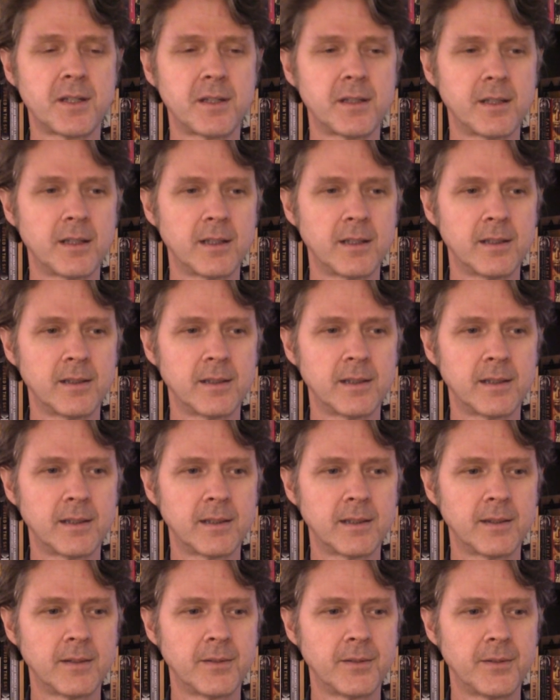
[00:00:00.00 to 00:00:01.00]
and
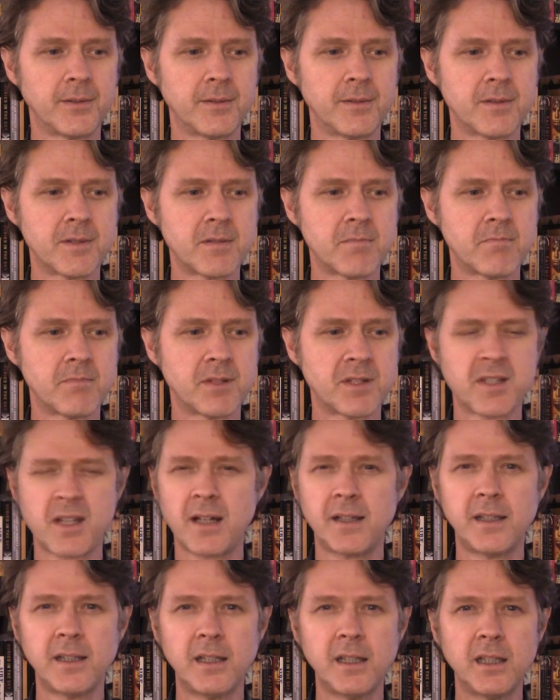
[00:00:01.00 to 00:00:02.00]

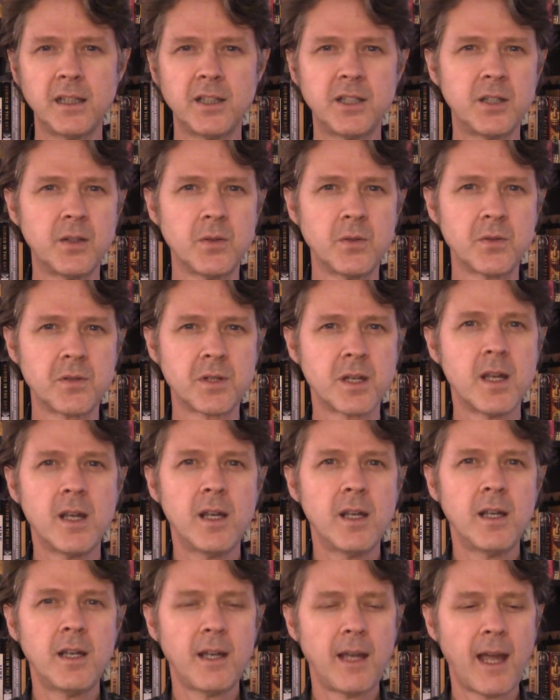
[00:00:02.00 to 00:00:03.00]
study EQs
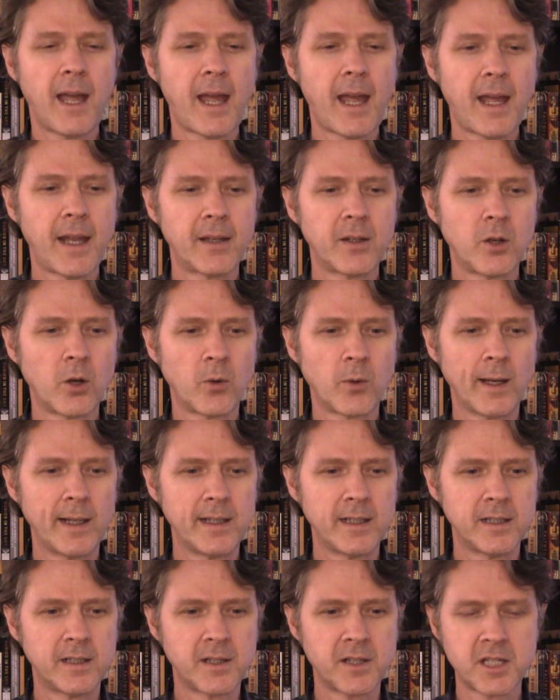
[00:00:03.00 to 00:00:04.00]
and go
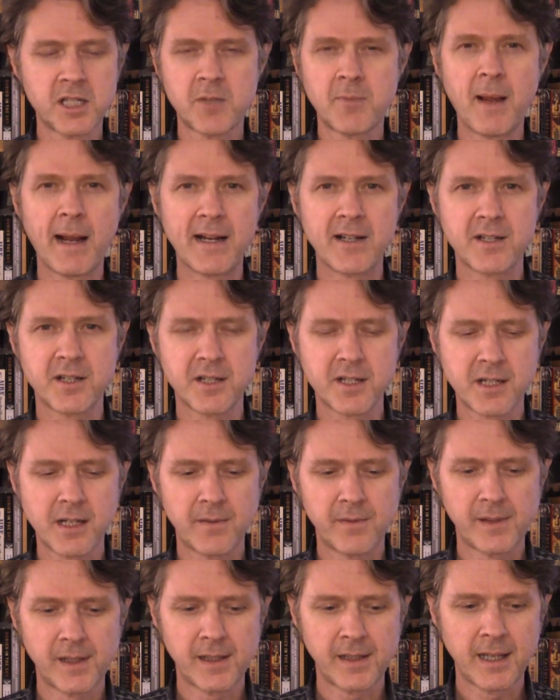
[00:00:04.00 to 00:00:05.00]
right into the specs and
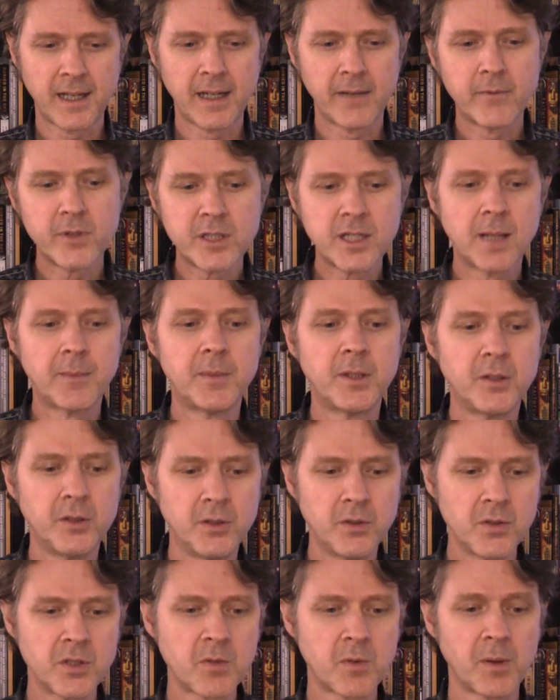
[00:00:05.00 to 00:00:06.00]
stuff like that every time you
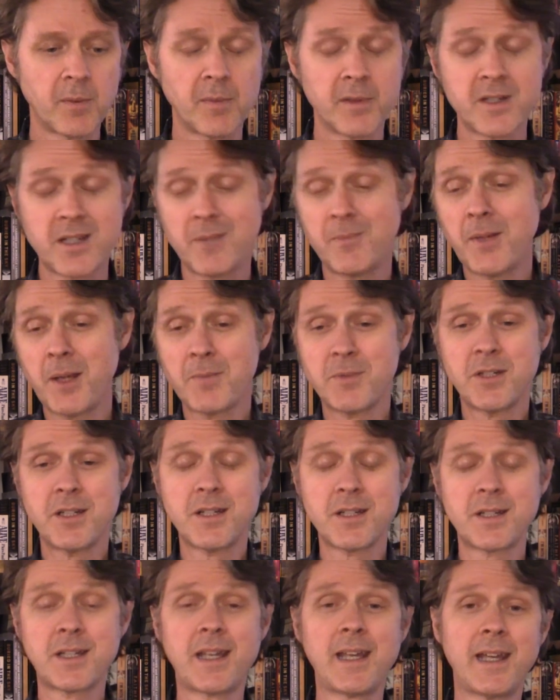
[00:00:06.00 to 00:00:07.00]
use one. But sometimes you
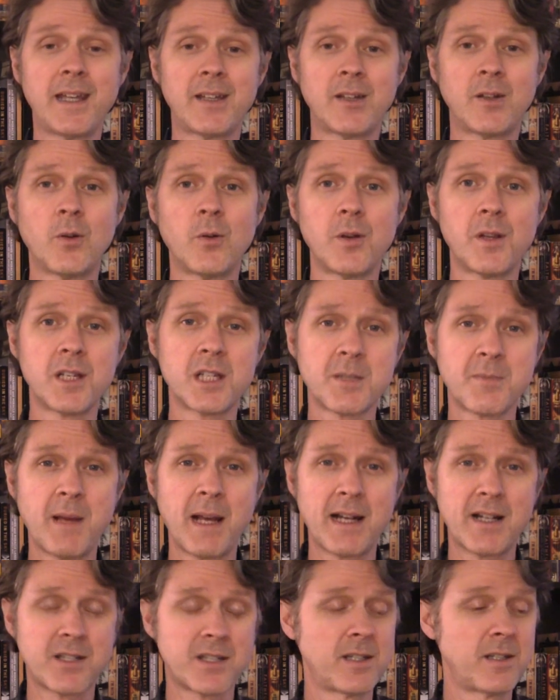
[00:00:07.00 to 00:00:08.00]
just can't go to the
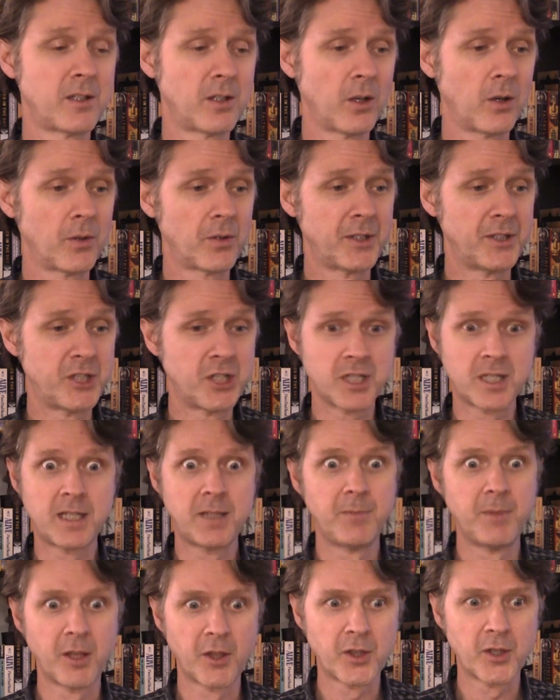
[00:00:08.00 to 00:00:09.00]
specs and you go, just
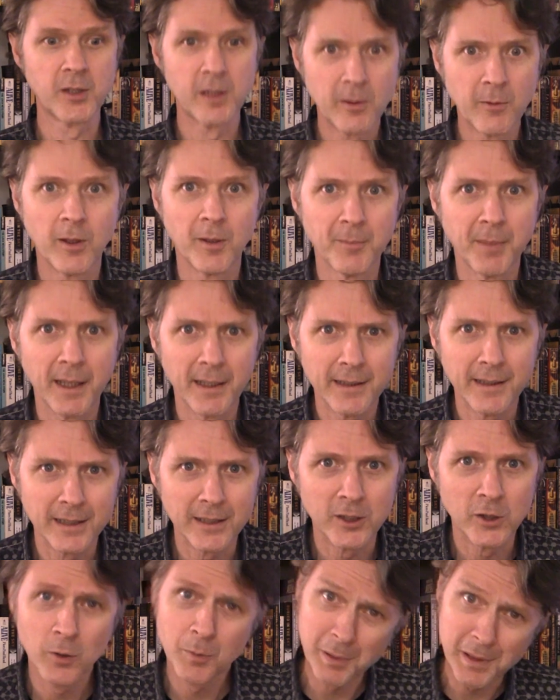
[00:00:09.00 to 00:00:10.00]
give me a 31 band
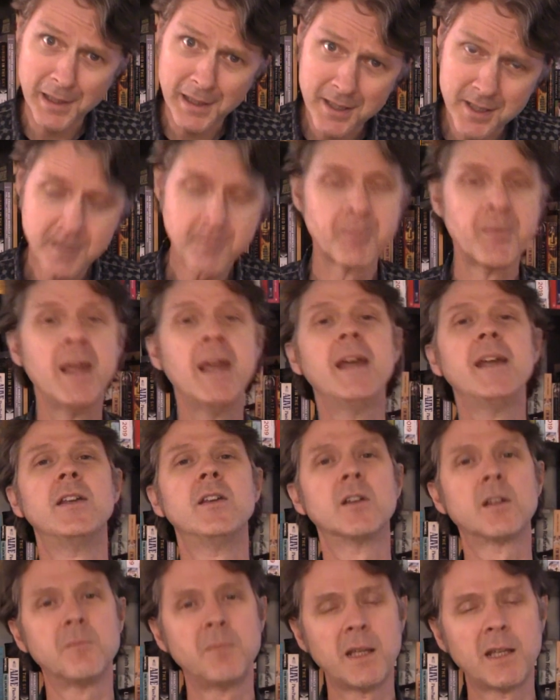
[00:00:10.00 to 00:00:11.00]
EQ, please.
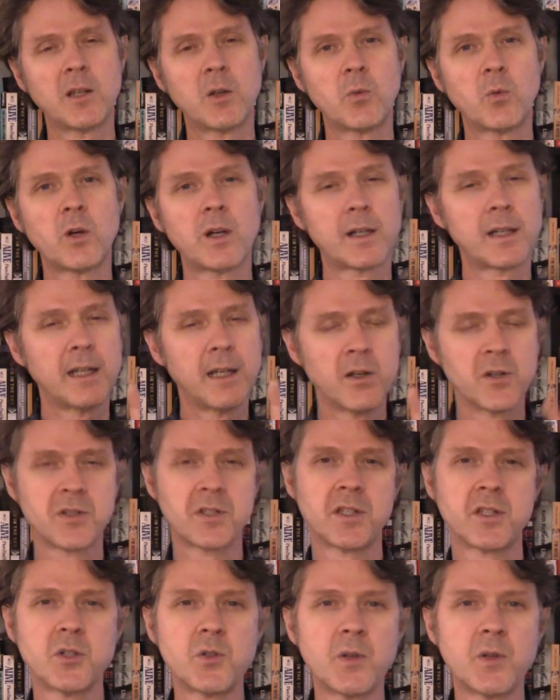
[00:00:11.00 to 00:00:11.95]
You can make it work. Here's the